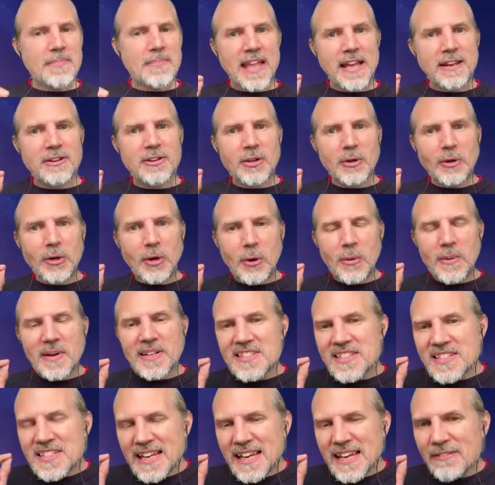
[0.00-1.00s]
And
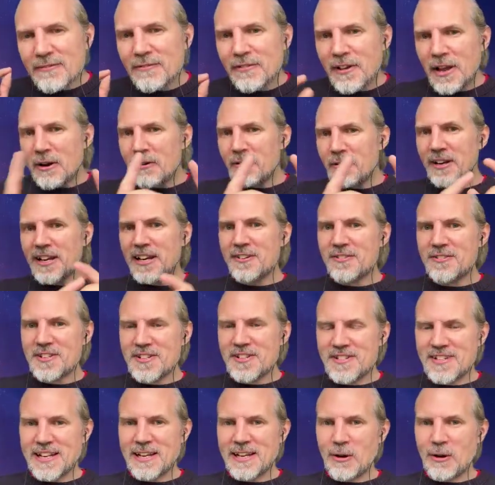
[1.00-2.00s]
it's very
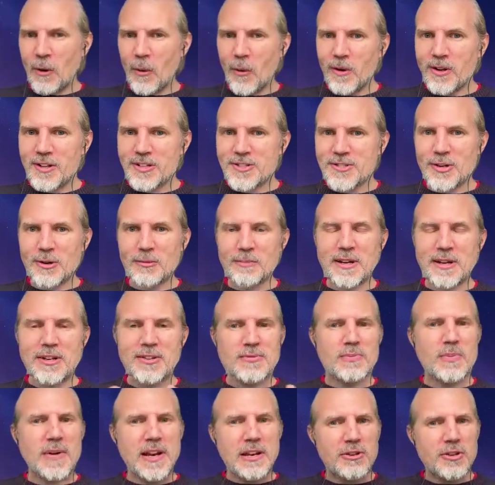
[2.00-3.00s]
interesting also,
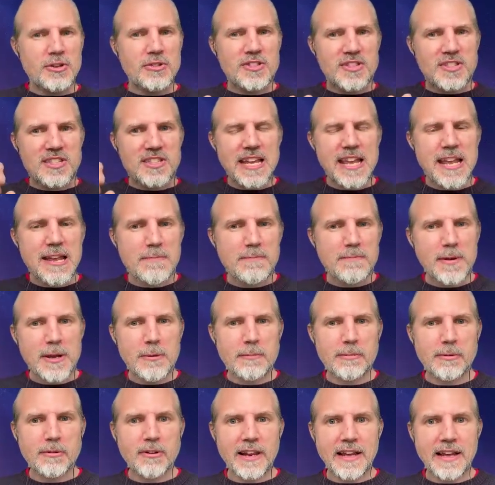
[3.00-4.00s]
because when you see
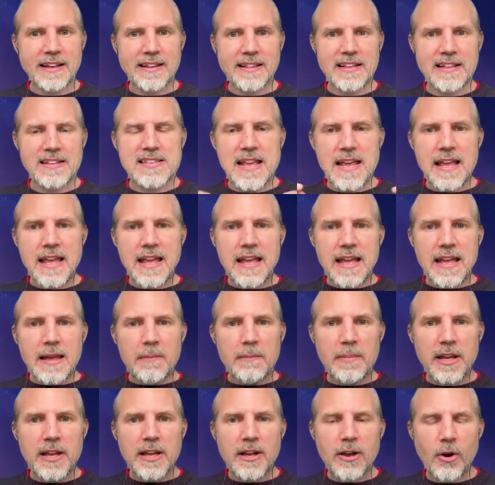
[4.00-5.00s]
people like this,
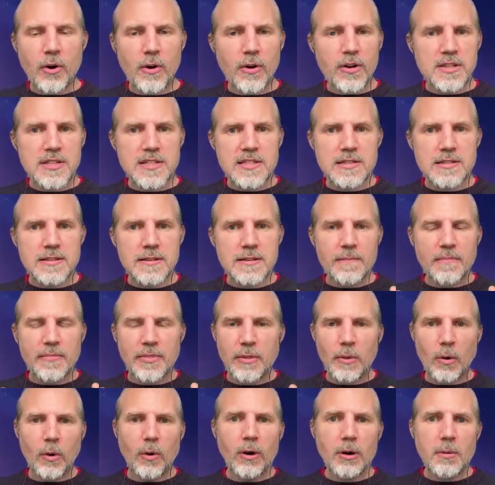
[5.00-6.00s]
because
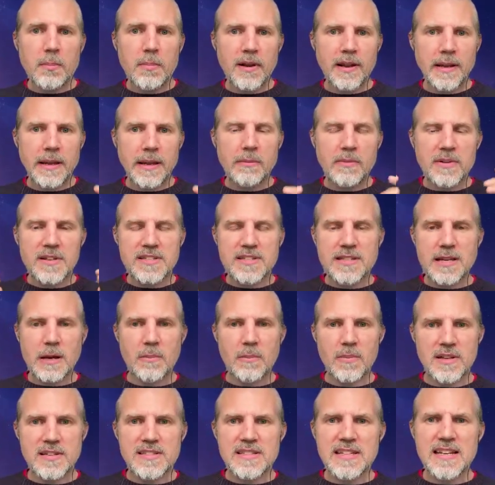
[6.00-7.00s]
normally when
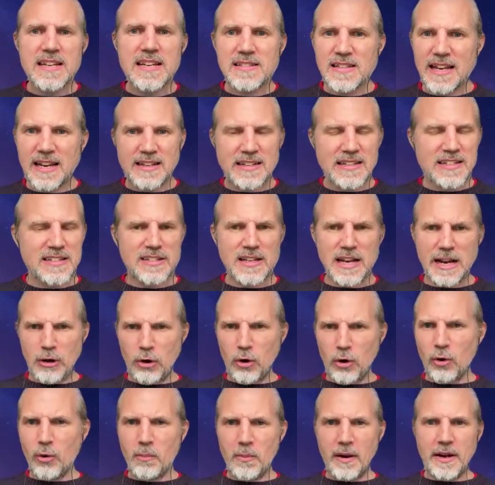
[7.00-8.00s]
someone sees that, it's like,
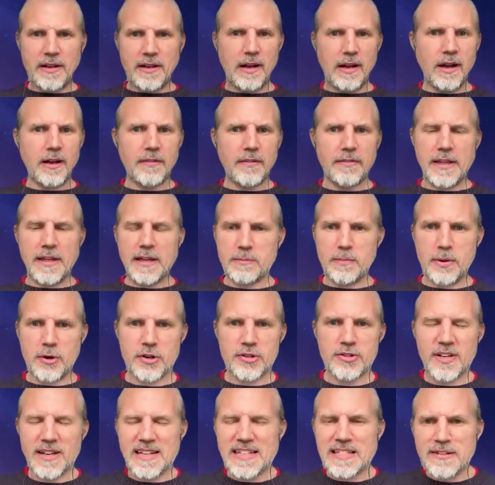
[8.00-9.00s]
oh my God, that
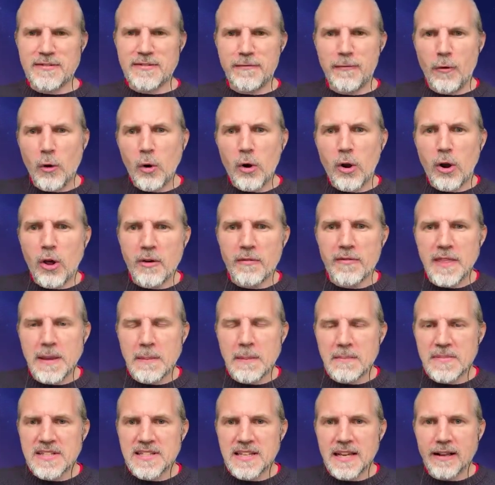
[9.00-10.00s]
person is full of
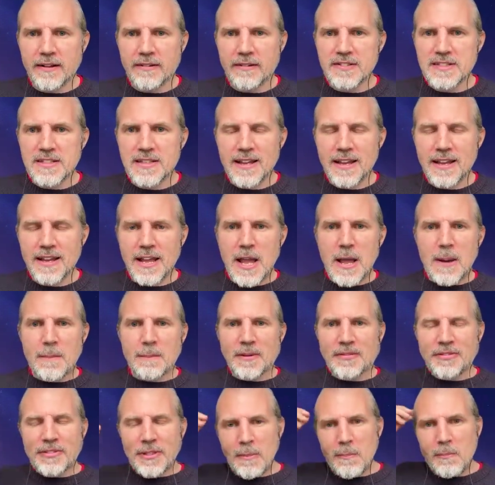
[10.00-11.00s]
themselves.
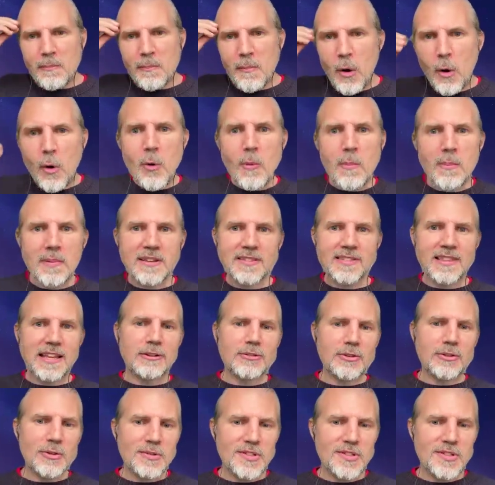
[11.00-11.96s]
But the moment that